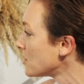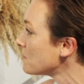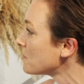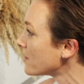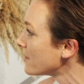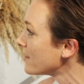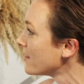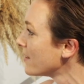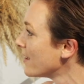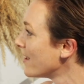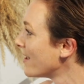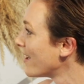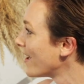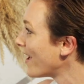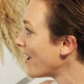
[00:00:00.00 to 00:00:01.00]
But
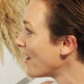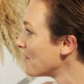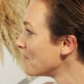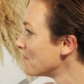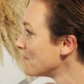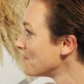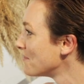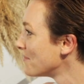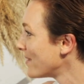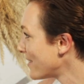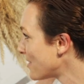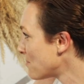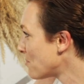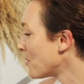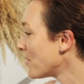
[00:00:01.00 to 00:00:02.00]

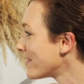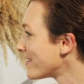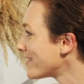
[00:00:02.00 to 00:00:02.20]
it's important to